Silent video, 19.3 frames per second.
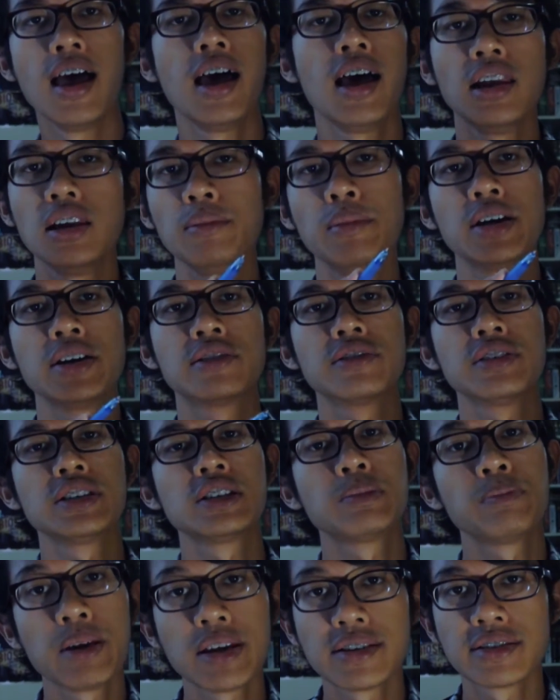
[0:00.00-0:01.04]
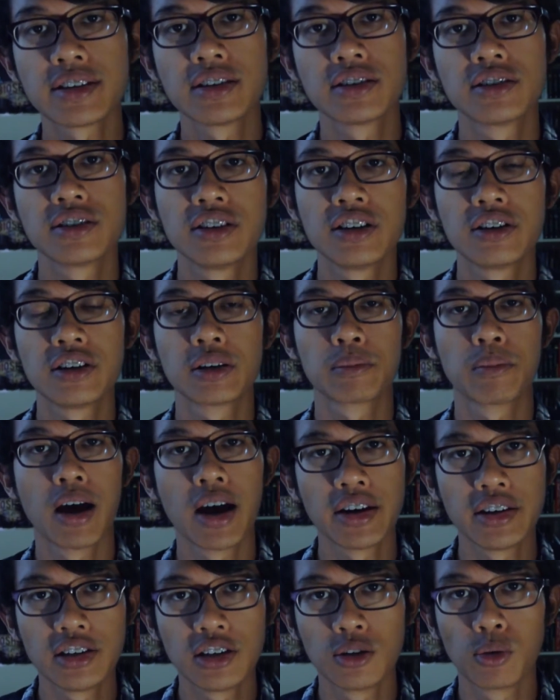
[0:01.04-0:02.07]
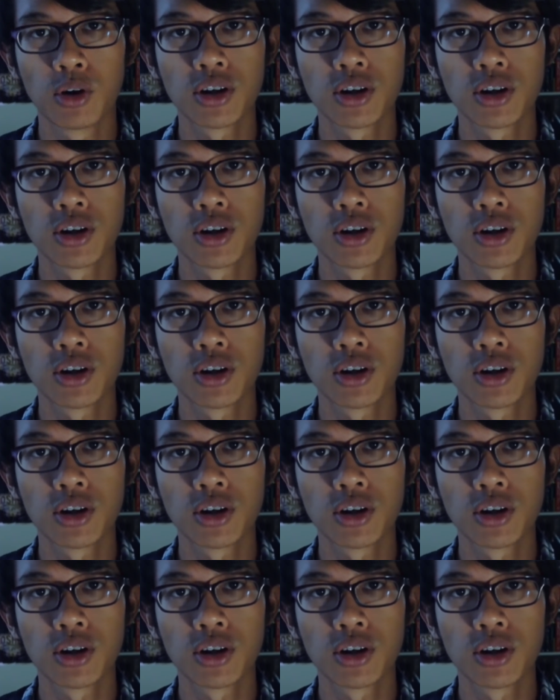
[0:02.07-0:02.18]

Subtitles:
Elementary space engineering, my dear